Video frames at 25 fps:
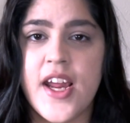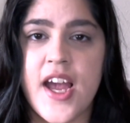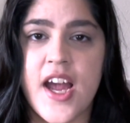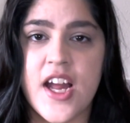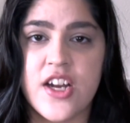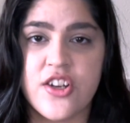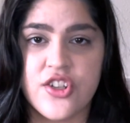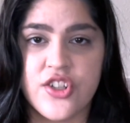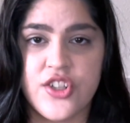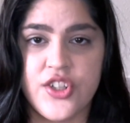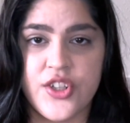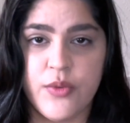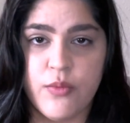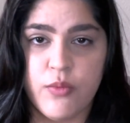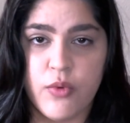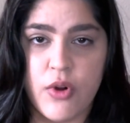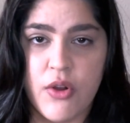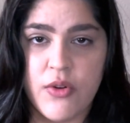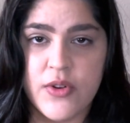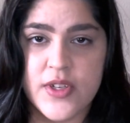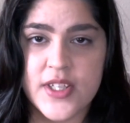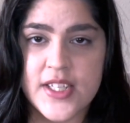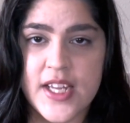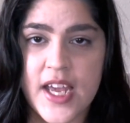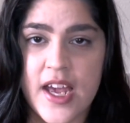actually
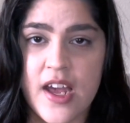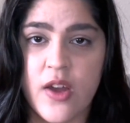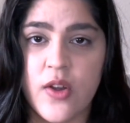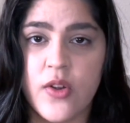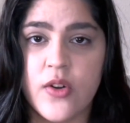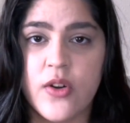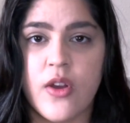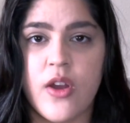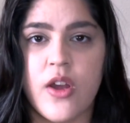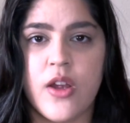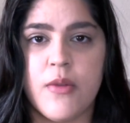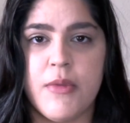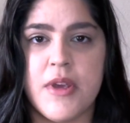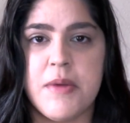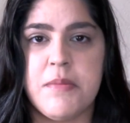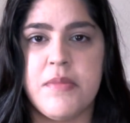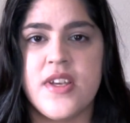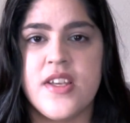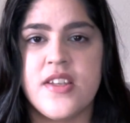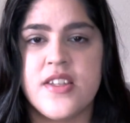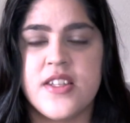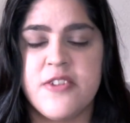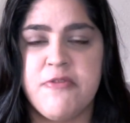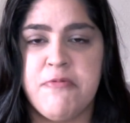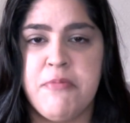wrote down on my
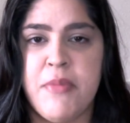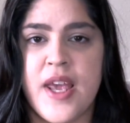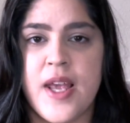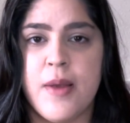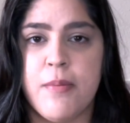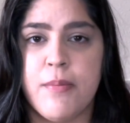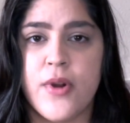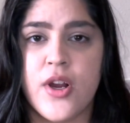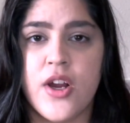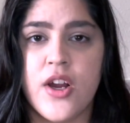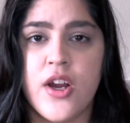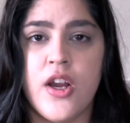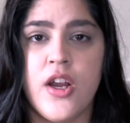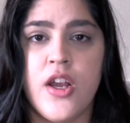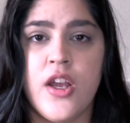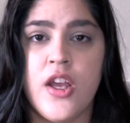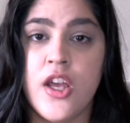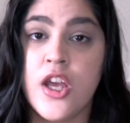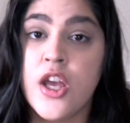piece of paper